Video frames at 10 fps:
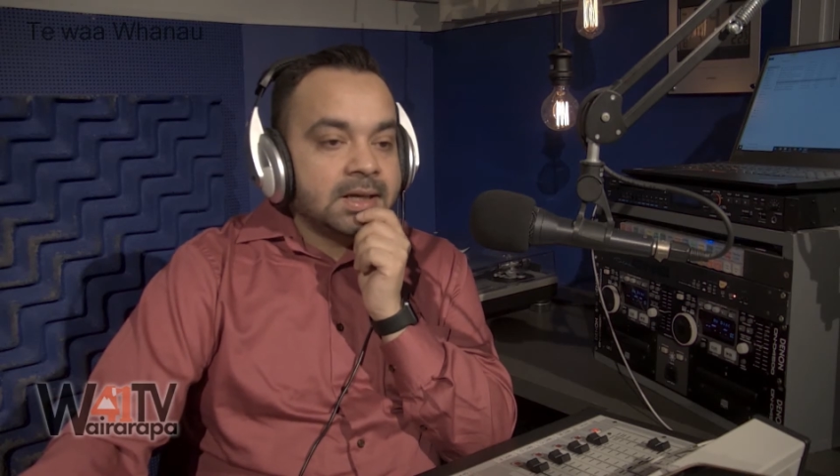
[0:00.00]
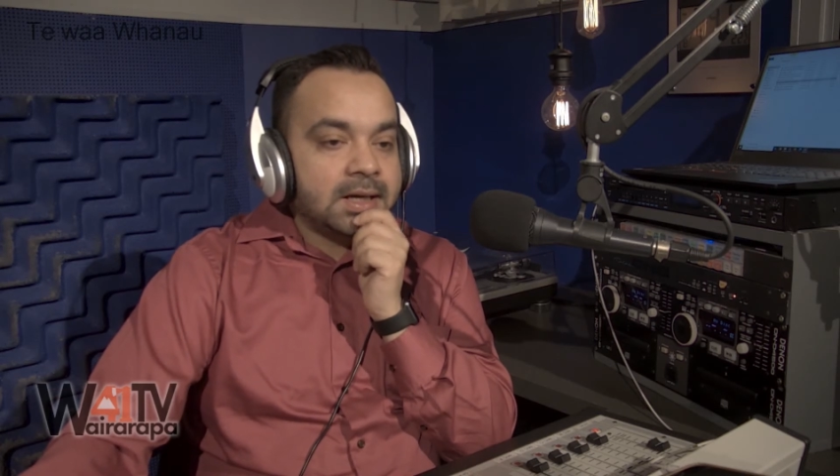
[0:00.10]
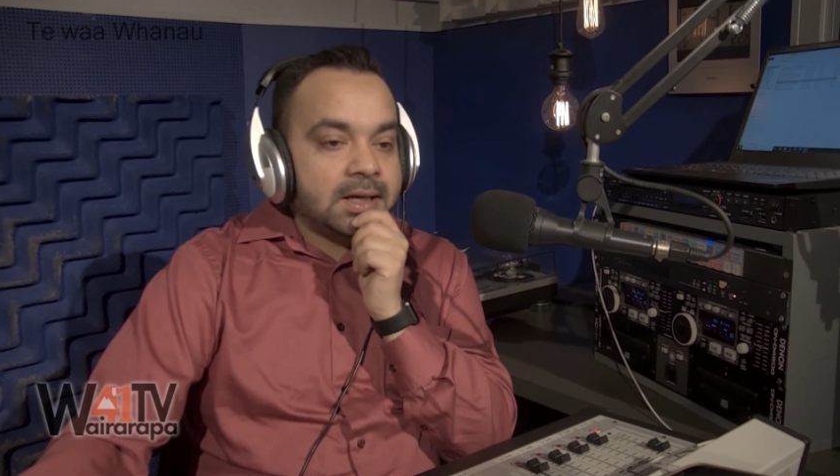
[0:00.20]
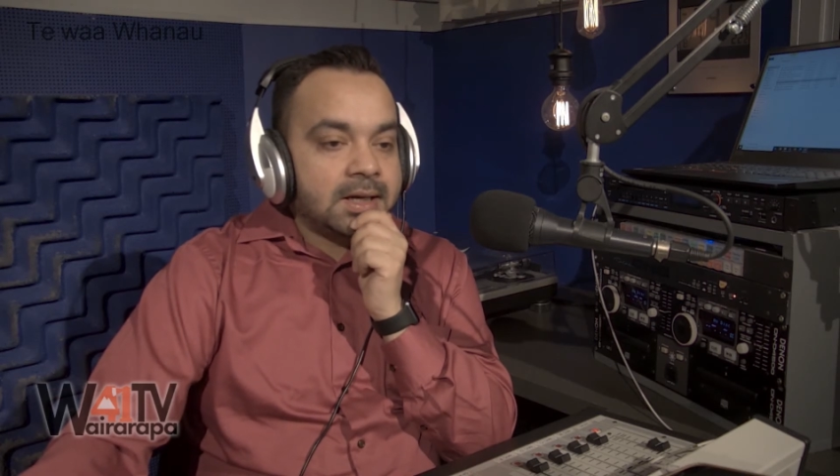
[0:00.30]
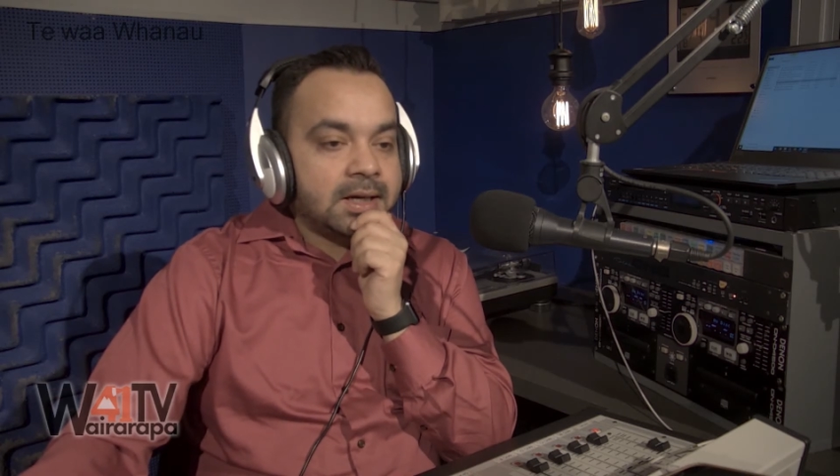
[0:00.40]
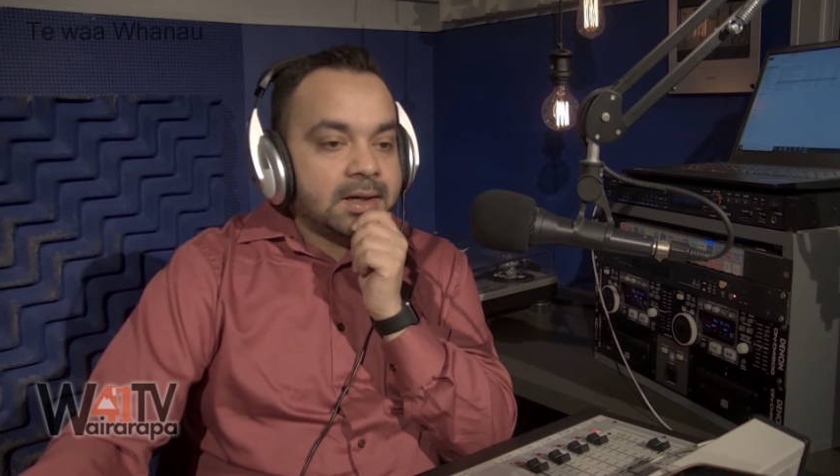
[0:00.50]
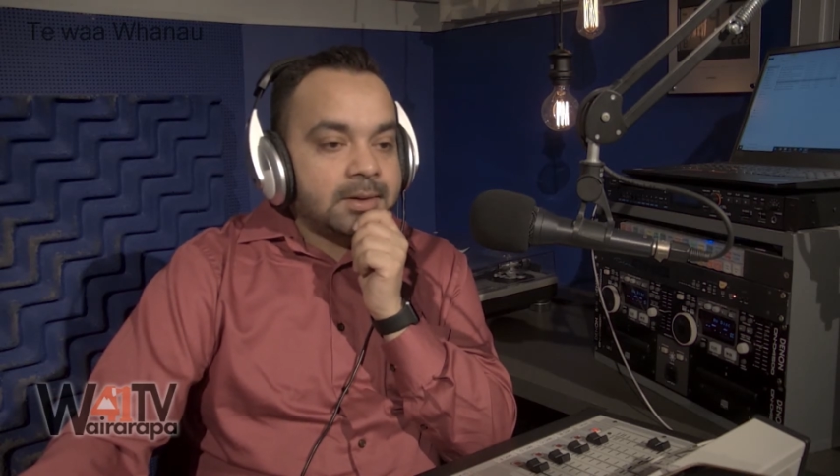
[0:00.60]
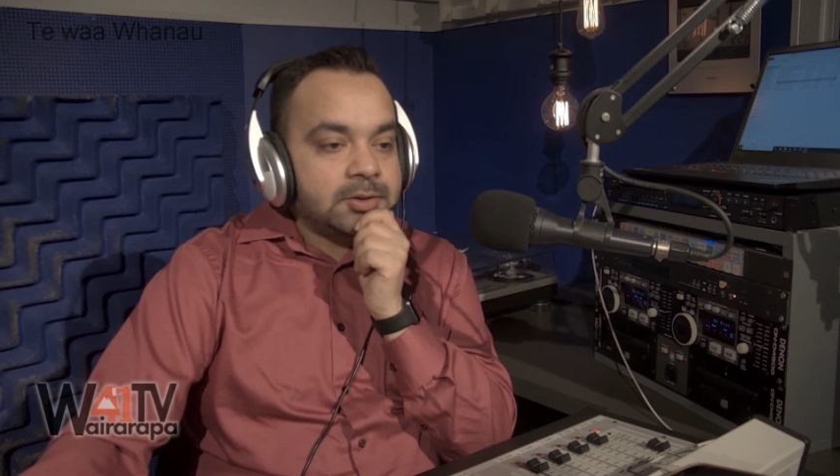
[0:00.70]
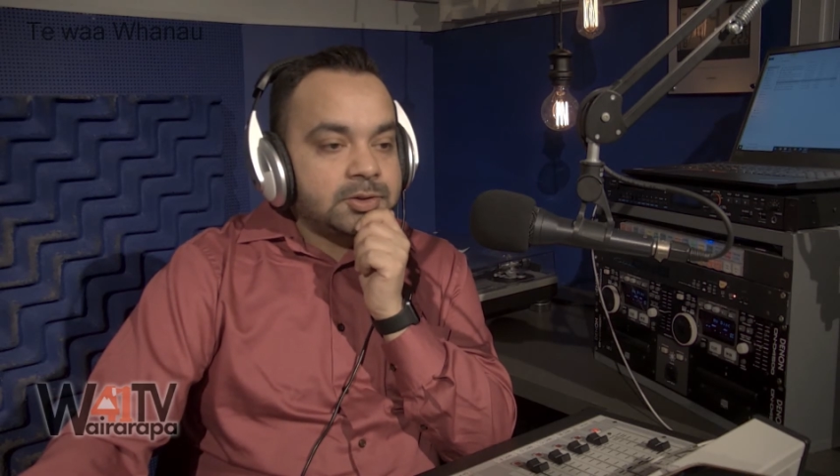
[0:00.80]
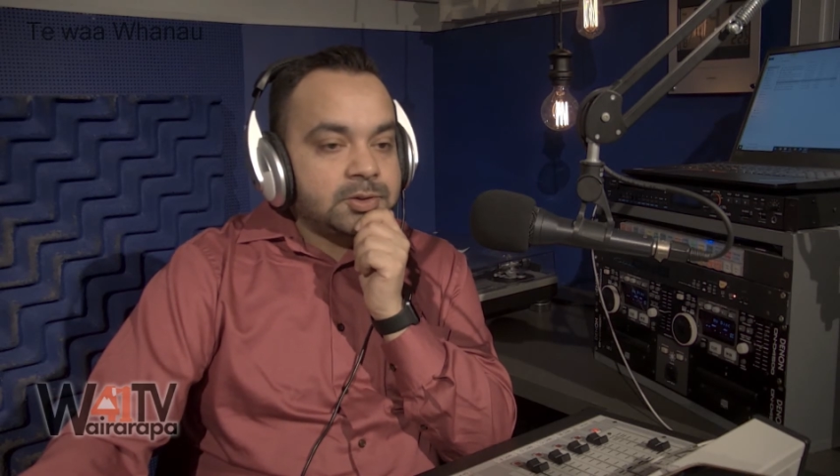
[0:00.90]

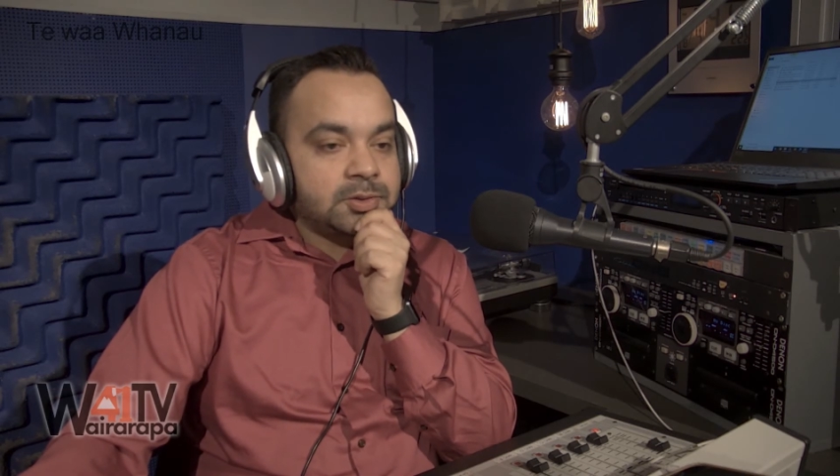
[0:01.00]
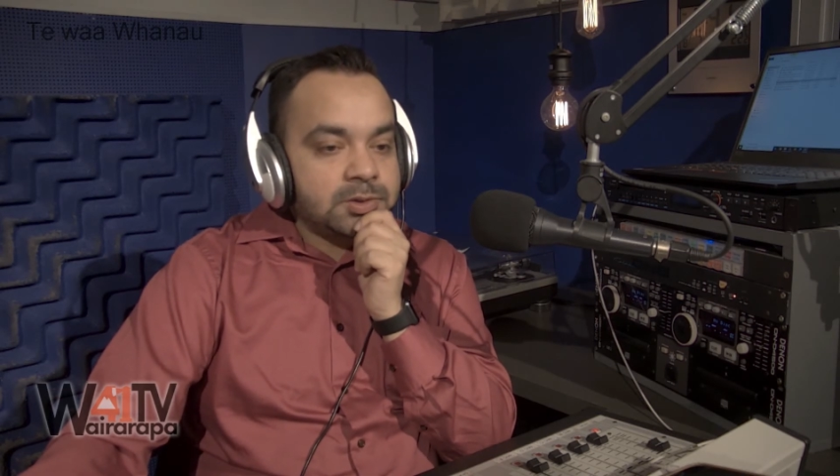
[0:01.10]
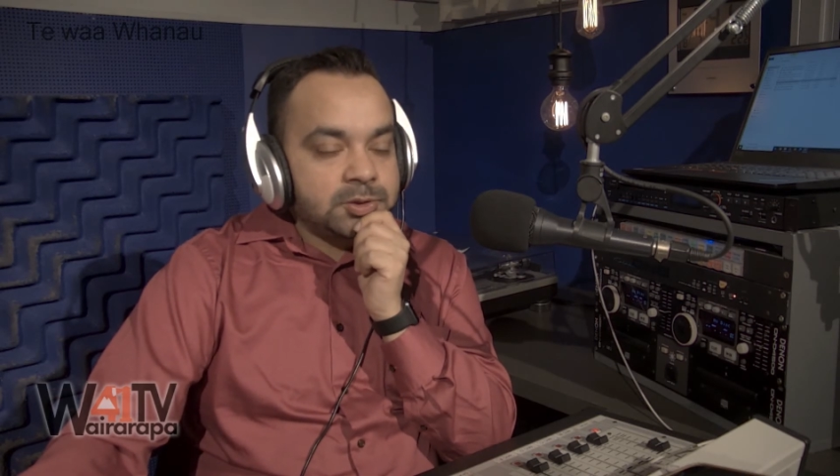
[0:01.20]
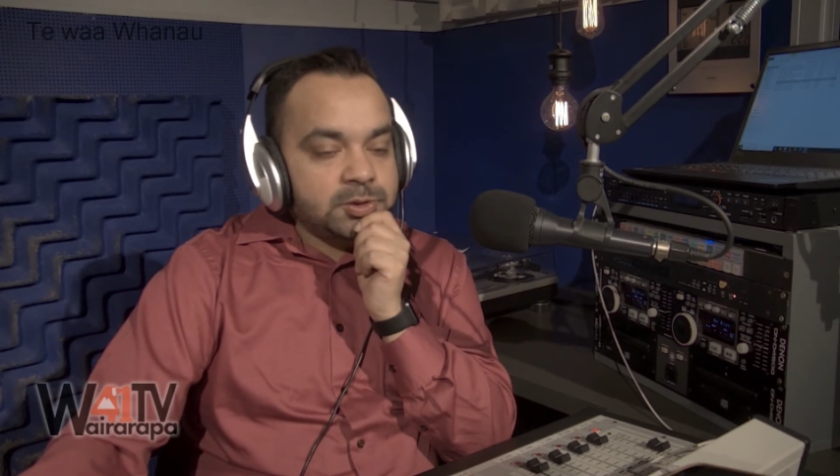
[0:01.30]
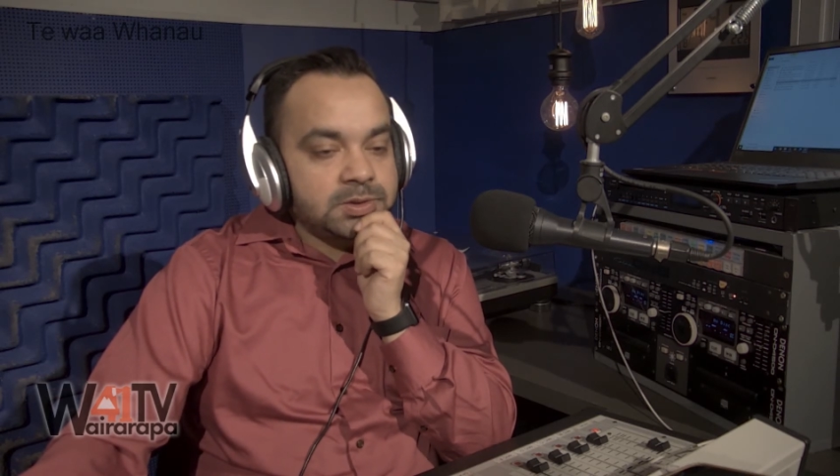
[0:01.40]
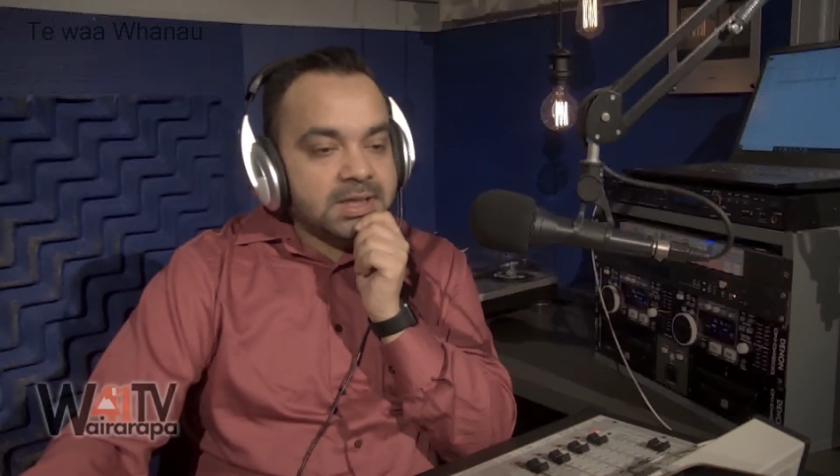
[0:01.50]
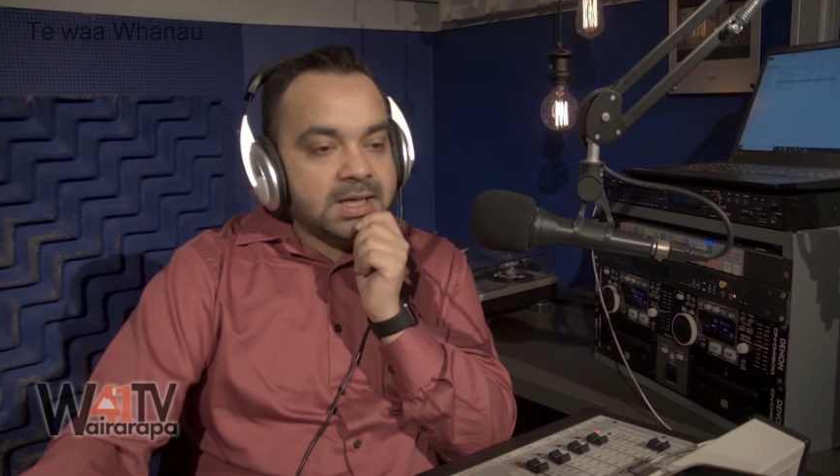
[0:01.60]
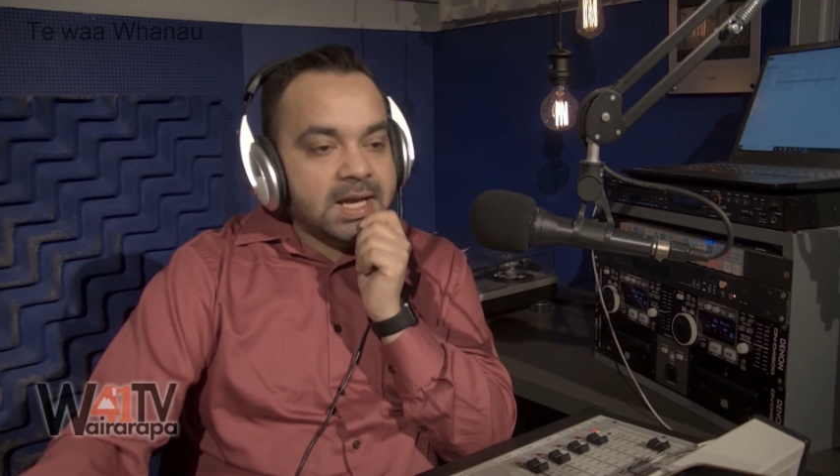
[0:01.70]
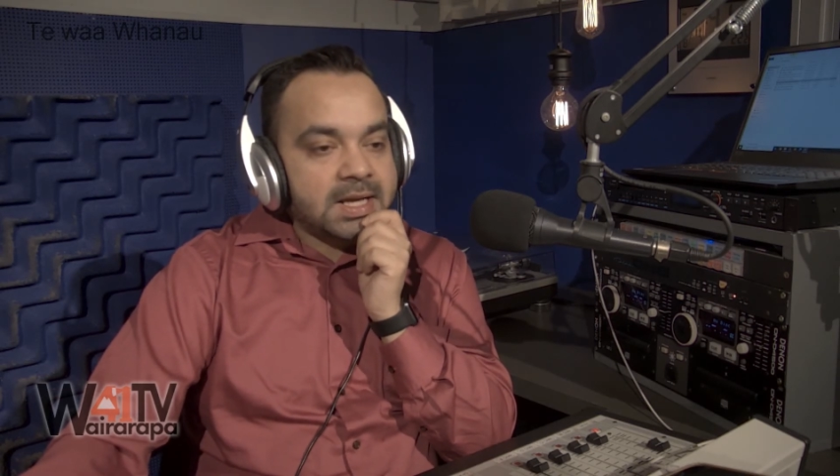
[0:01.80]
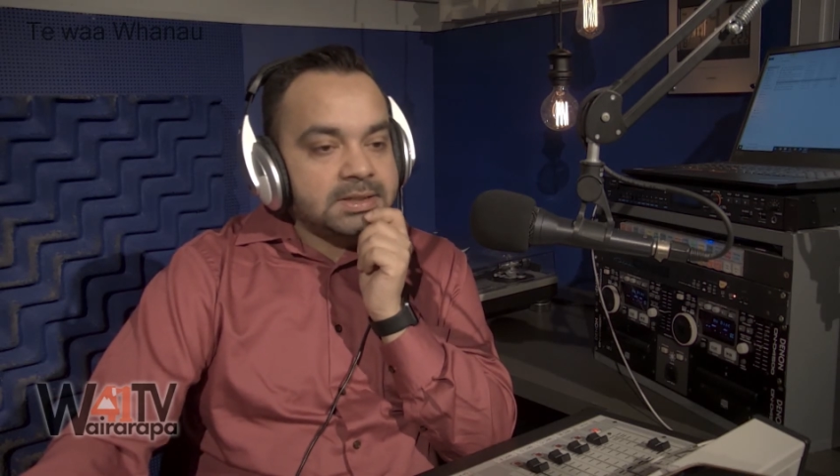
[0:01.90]
to the
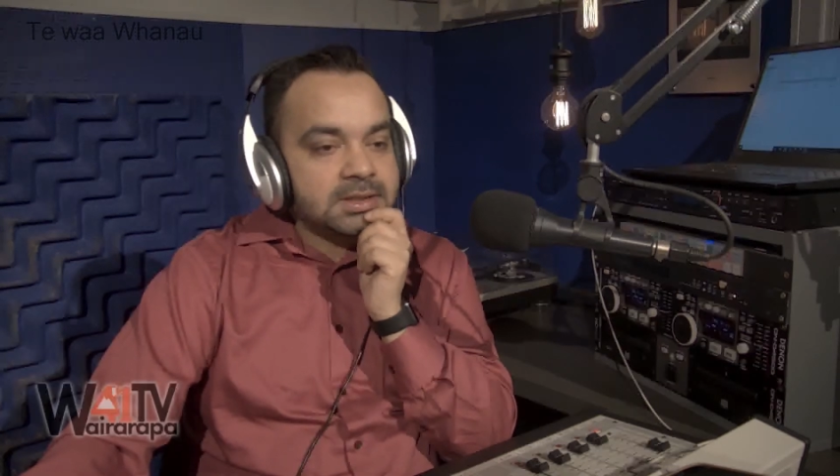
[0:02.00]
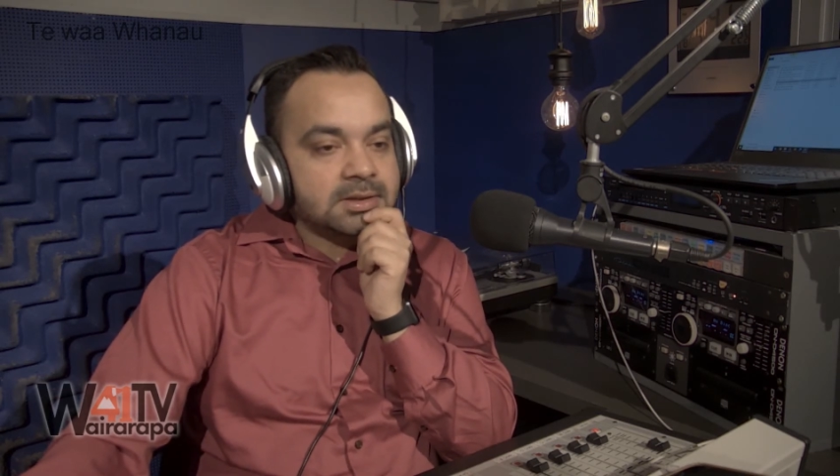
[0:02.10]
client,